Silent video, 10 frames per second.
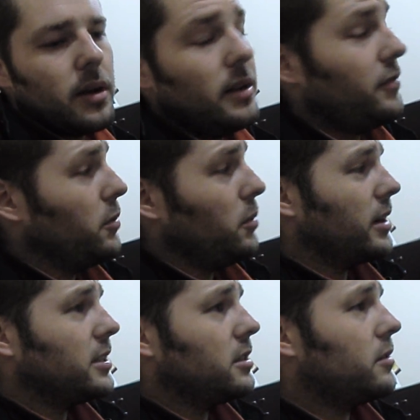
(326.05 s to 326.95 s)
And if you
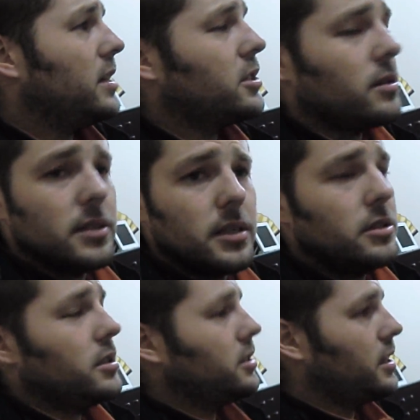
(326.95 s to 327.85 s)
walk into a restaurant and
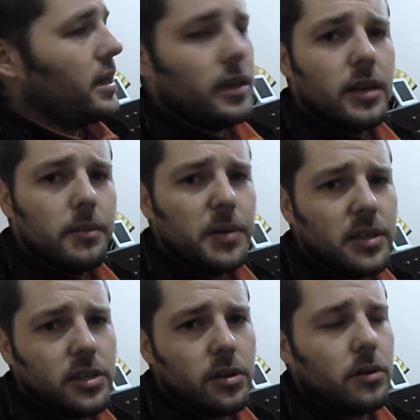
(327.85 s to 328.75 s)
you just say yi ge
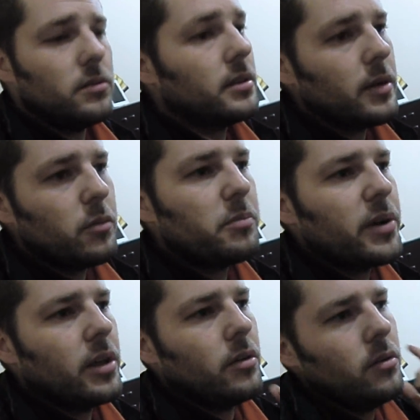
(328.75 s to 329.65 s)
pijiu, they will
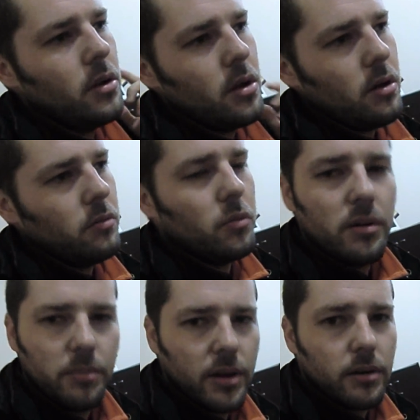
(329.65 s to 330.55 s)
bring you
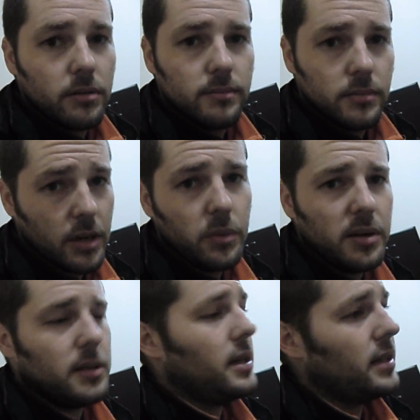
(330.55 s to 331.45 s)
one beer. They
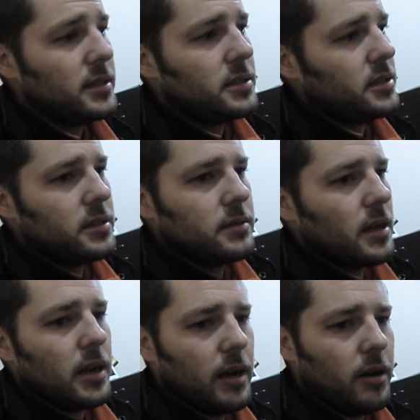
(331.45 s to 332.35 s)
will, and that's just
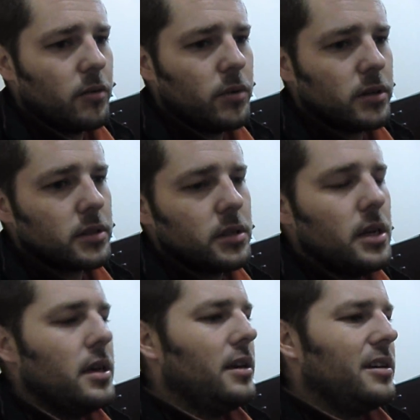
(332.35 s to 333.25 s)
kind of how it works.
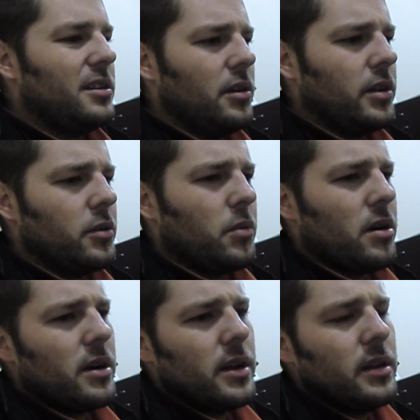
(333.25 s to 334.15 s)
You don't need to
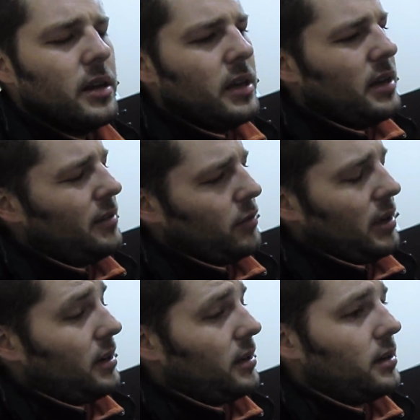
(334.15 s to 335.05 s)
worry if you're
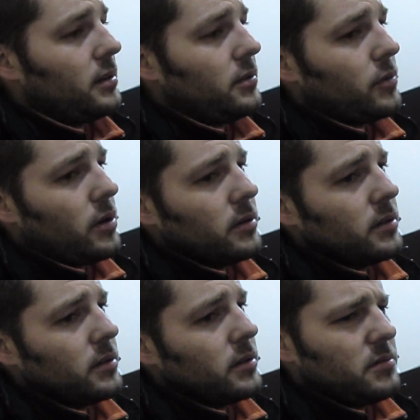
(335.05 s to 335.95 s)
getting it a little wrong
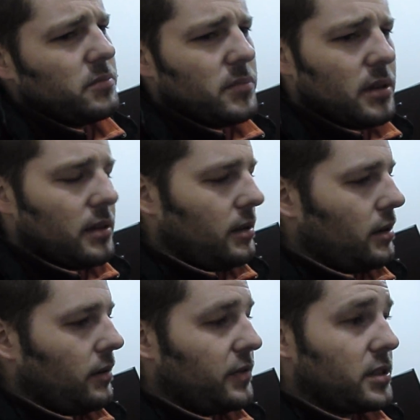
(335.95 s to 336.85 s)
because you
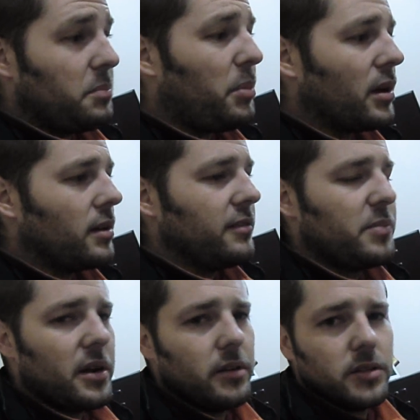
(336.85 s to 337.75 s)
know, if it's a bottle of
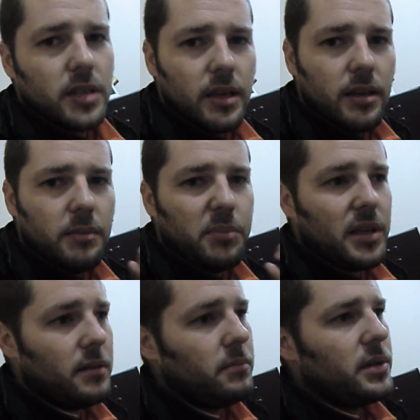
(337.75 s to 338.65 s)
beer, you'd say
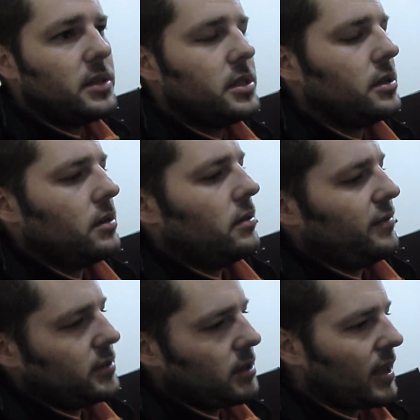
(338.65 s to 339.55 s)
Ipin pijiu.
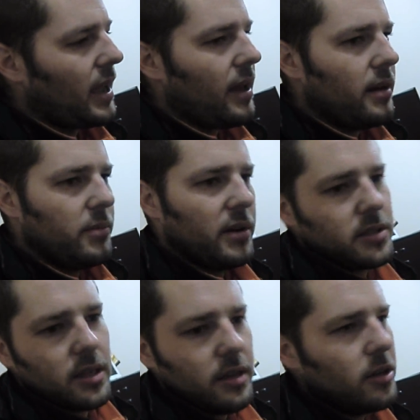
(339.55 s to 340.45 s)
If it's a can of beer, you
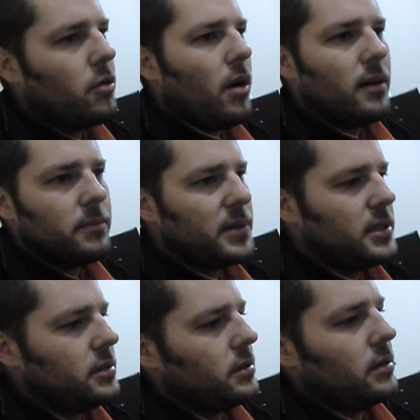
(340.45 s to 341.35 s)
say Iguang
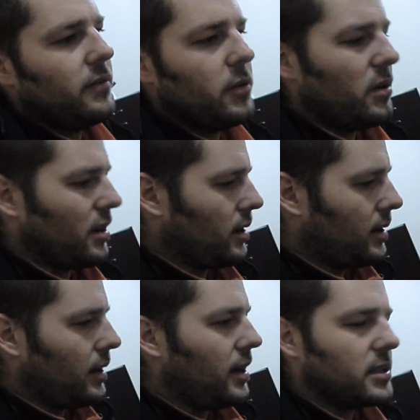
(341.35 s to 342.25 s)
pijiu. If you want a
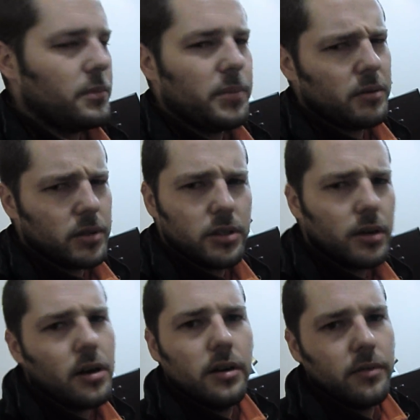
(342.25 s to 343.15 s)
glass of beer, which you
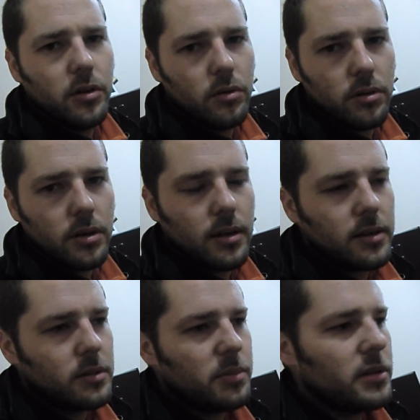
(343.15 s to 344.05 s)
can't even order a
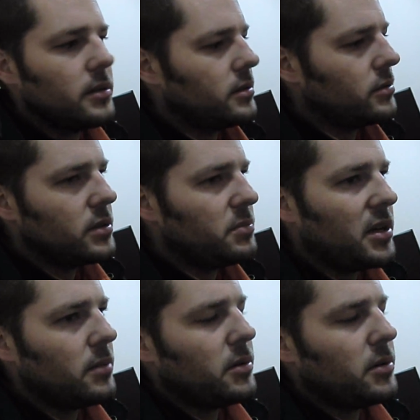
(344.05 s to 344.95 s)
glass of beer here, it's always by
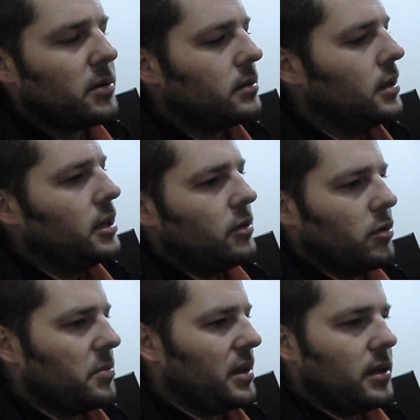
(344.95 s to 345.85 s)
the bottle, it
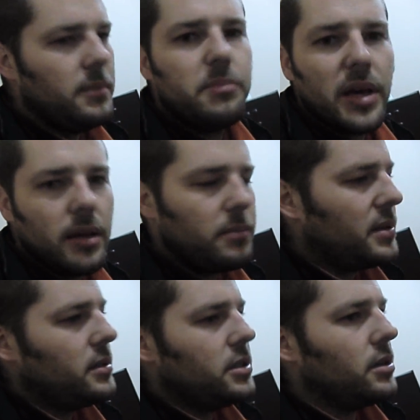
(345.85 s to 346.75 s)
would be eBay
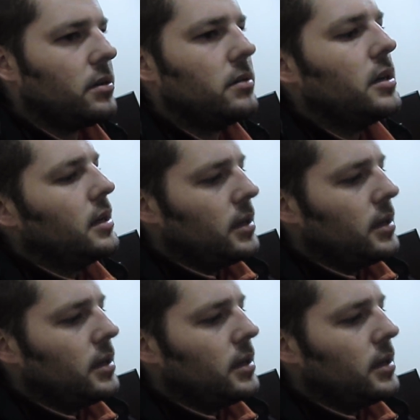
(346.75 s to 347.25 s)
pijiu.